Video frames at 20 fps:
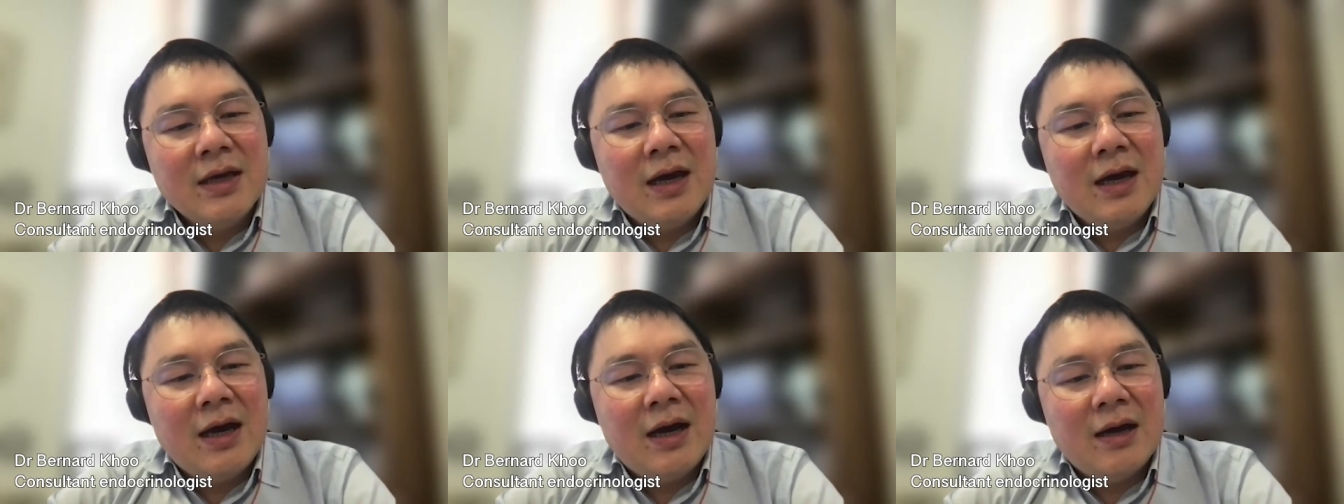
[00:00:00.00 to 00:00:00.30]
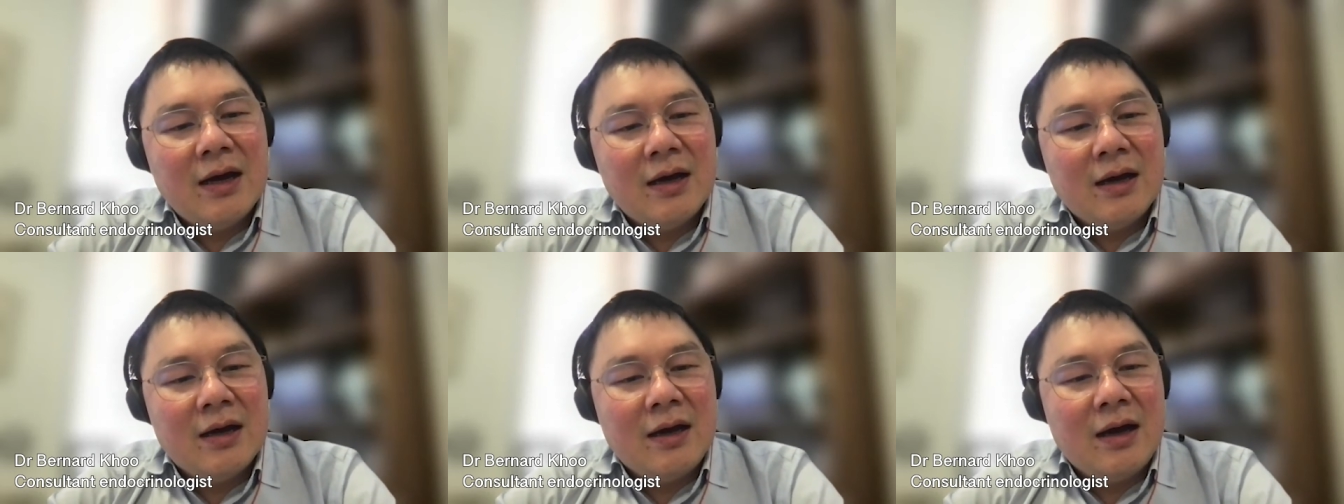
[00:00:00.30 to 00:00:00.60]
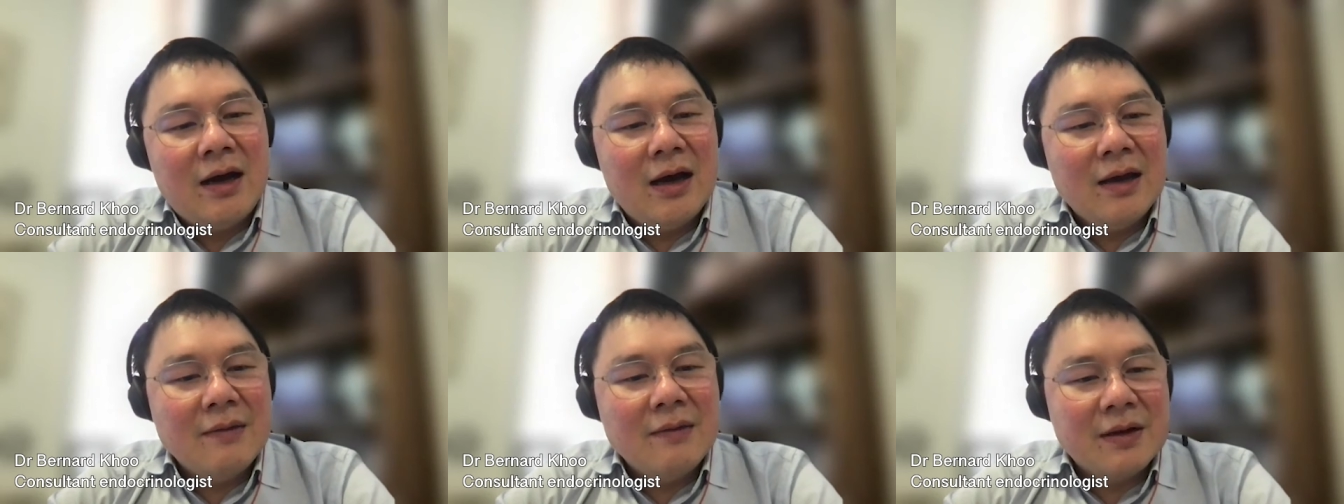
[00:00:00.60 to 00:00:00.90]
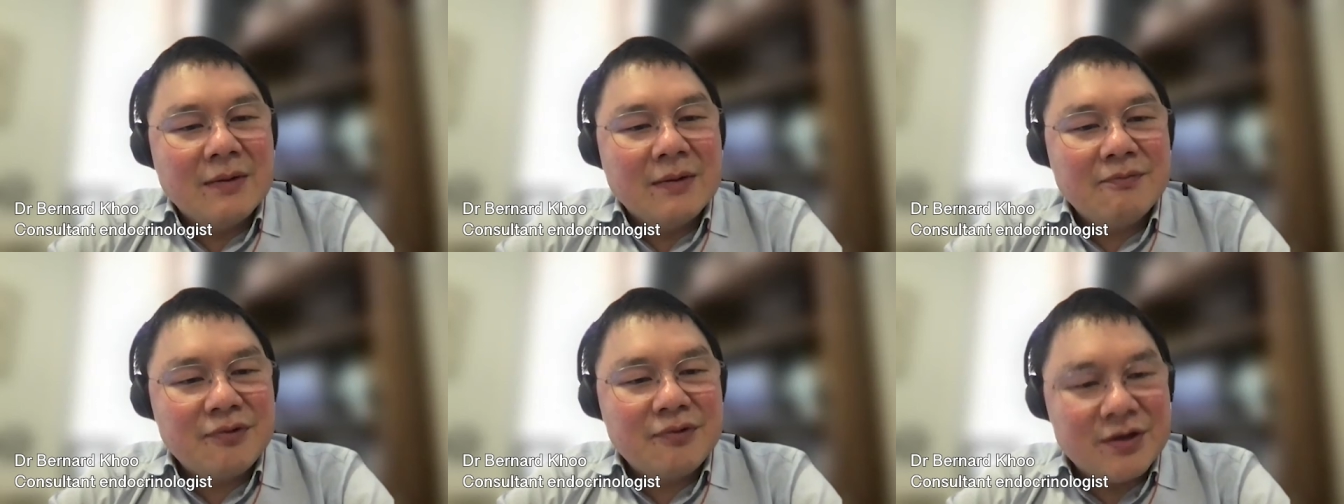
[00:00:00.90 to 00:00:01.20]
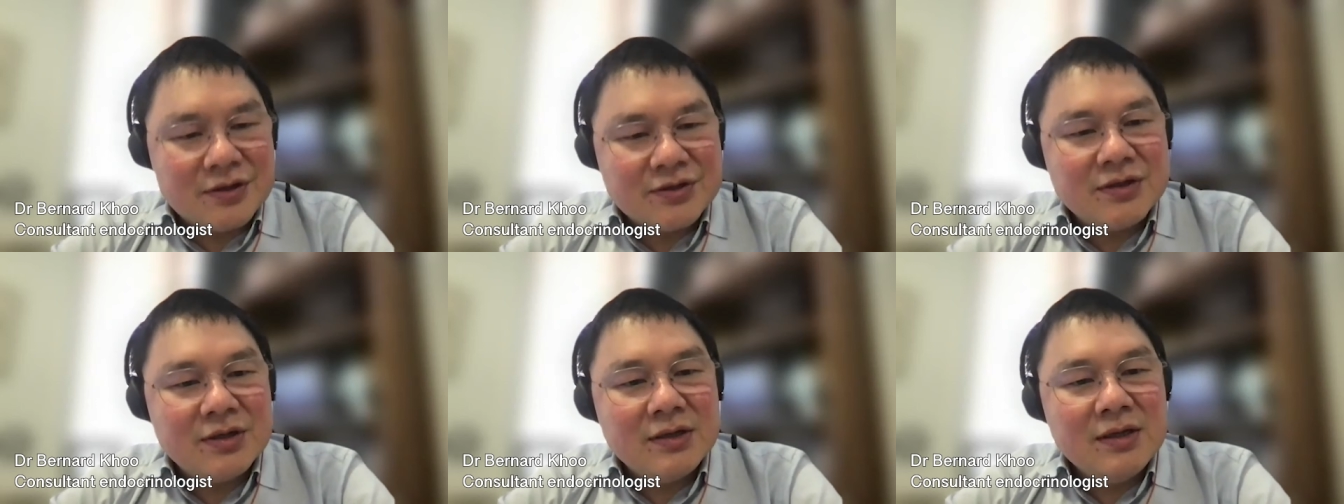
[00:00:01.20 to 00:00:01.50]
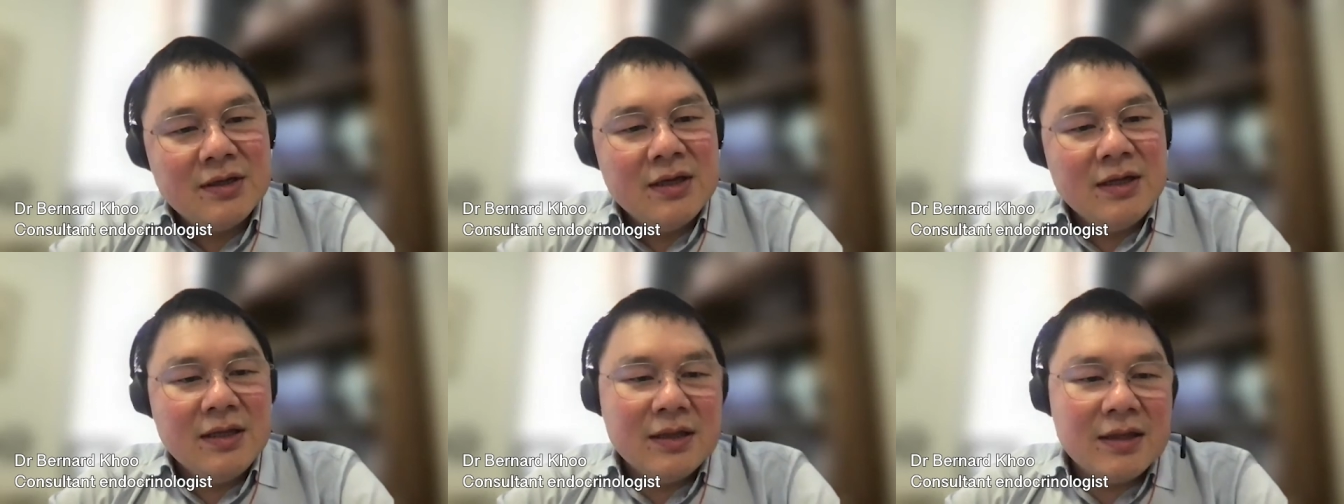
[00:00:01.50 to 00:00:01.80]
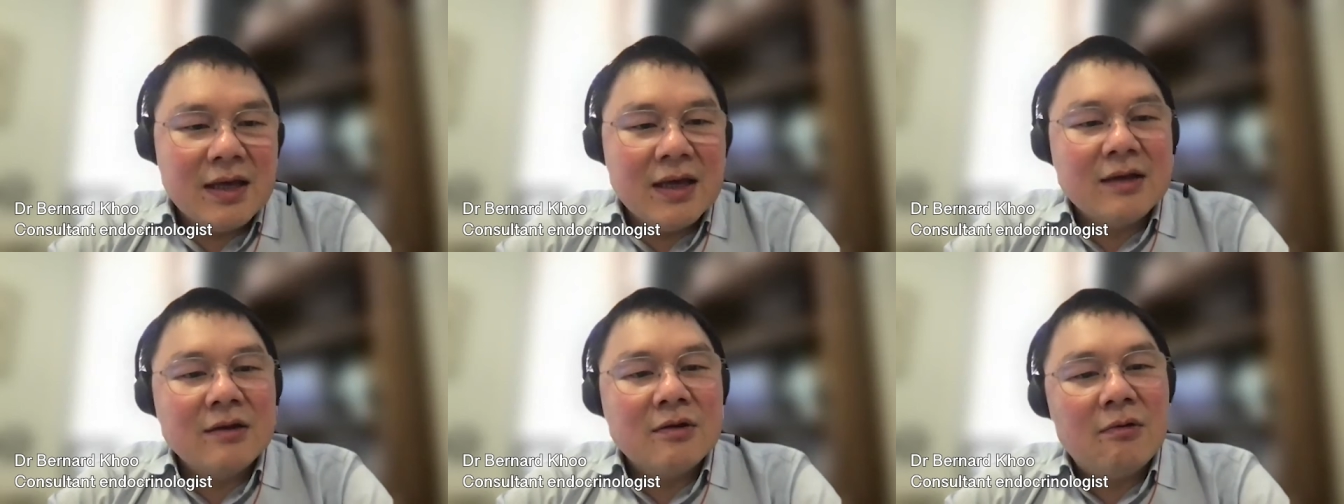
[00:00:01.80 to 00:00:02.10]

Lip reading: high blood pressure, then